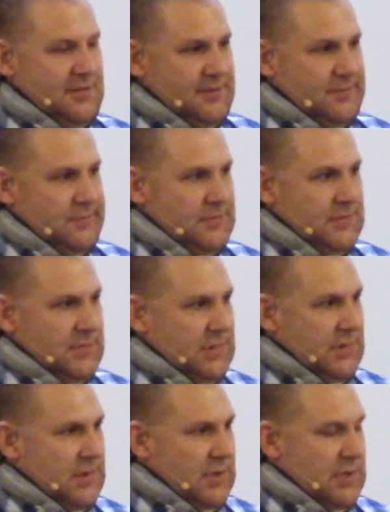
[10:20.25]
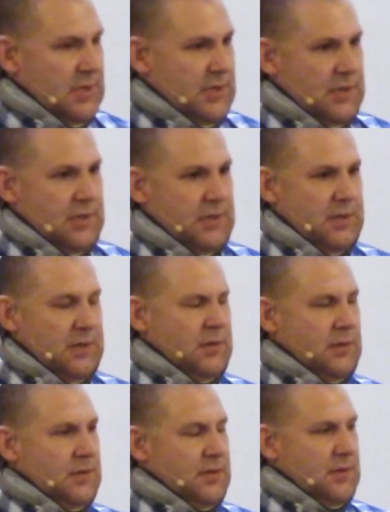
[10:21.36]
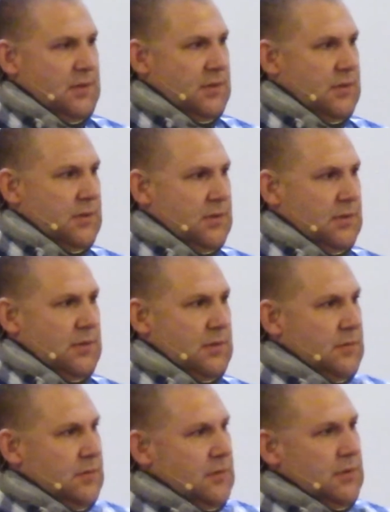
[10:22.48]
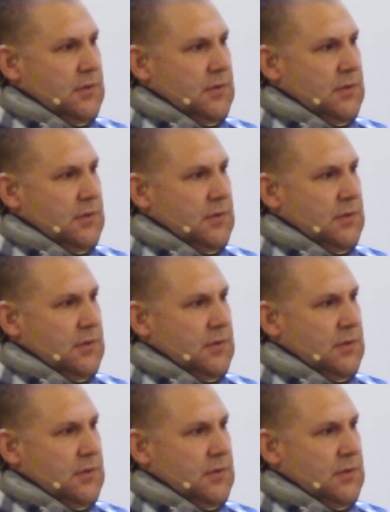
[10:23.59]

No one is speaking in this clip.